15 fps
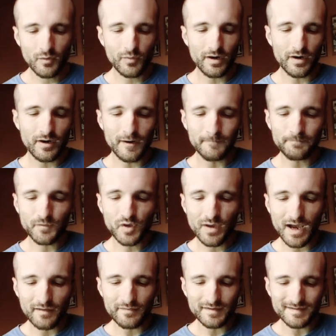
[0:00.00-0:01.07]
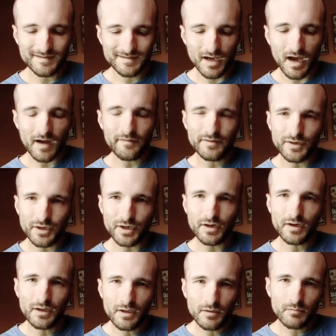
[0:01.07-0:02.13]
where you have this
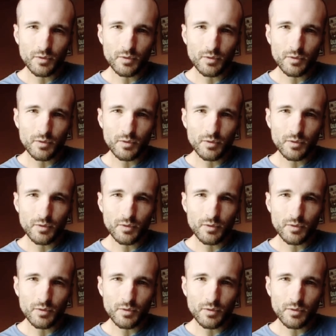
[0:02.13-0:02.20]
softer,